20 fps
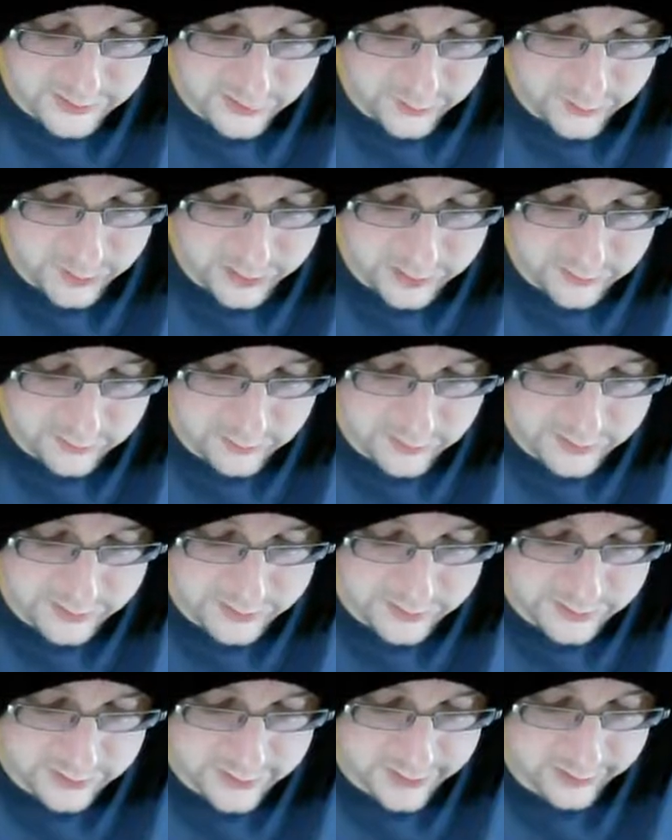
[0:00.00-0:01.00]
AP2
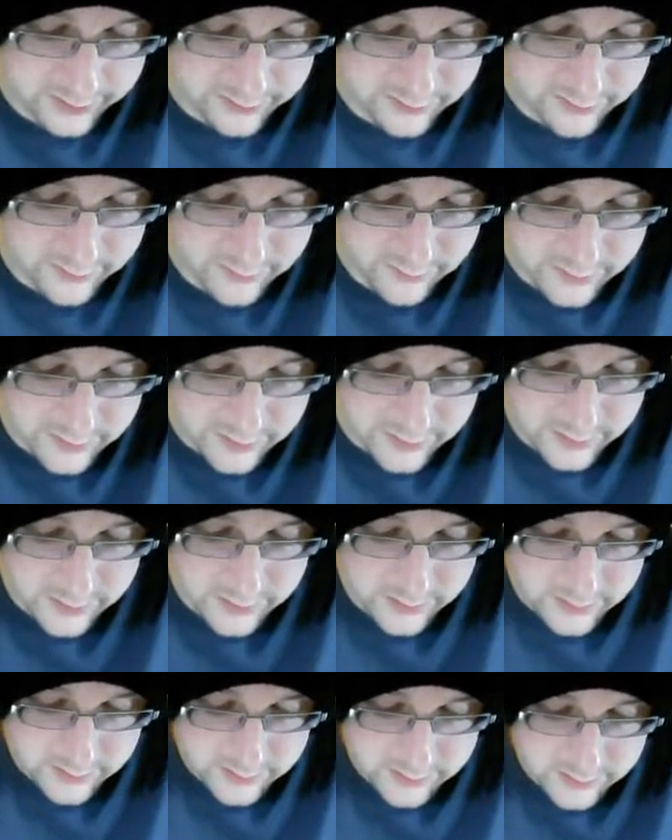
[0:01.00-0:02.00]
instant death.
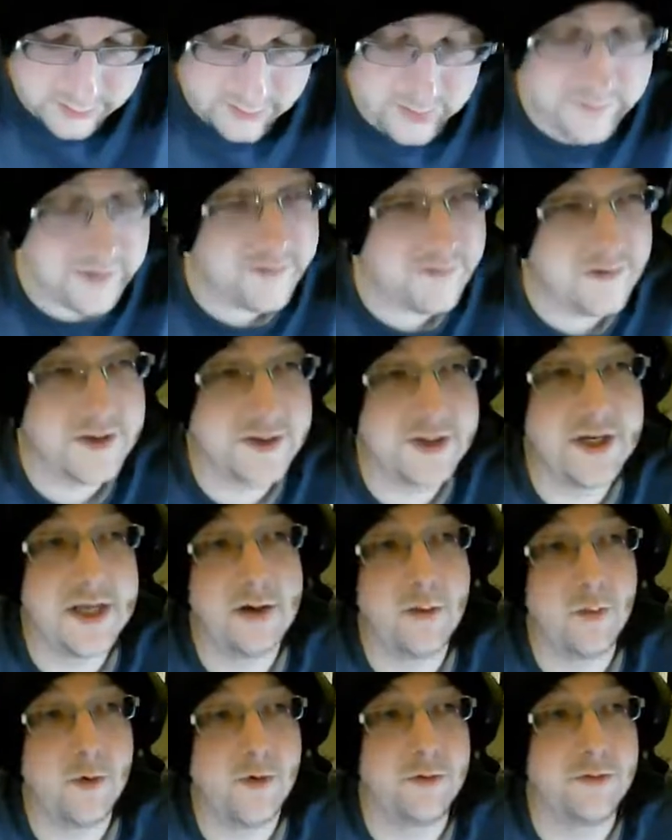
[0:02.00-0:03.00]
So even if you
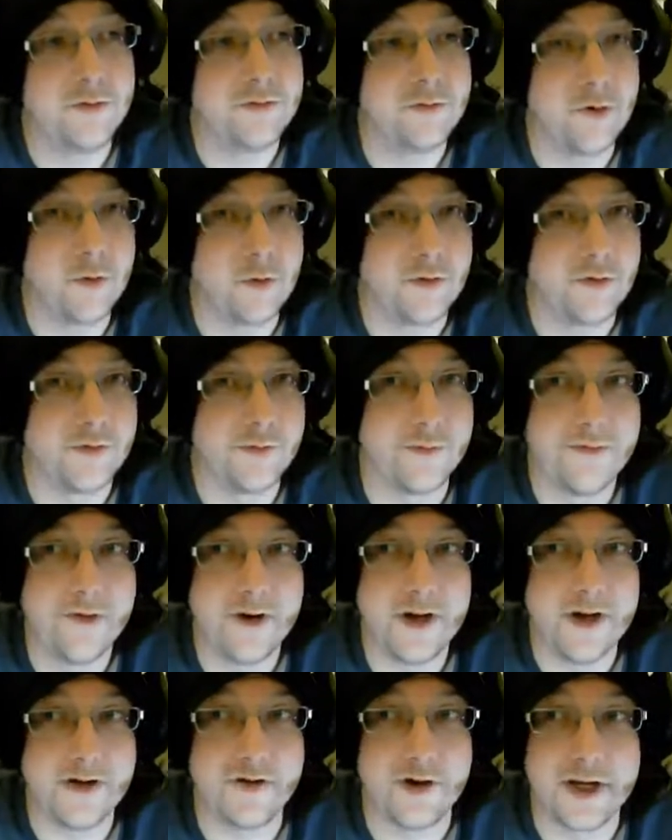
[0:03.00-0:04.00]
sneak a wound through on some
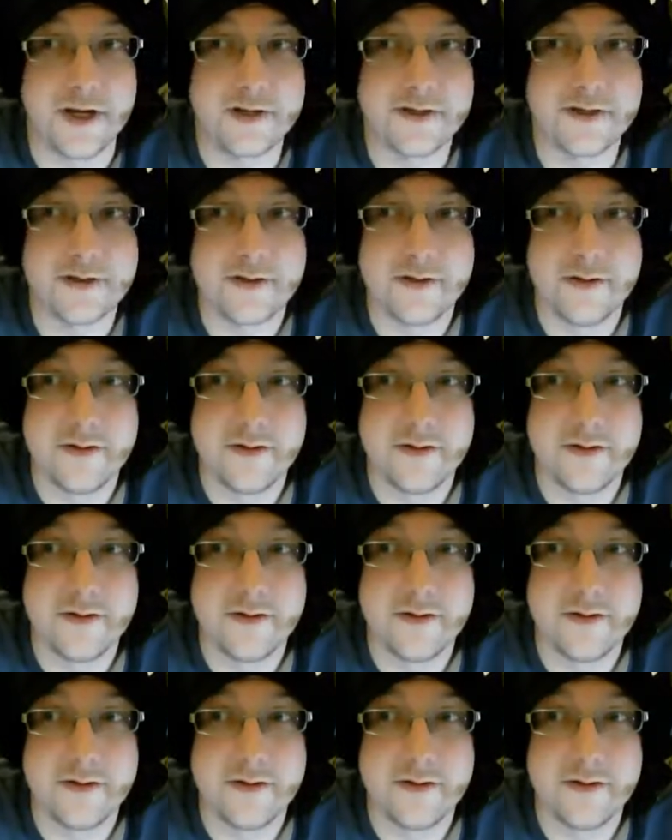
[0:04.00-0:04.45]
fire drakes,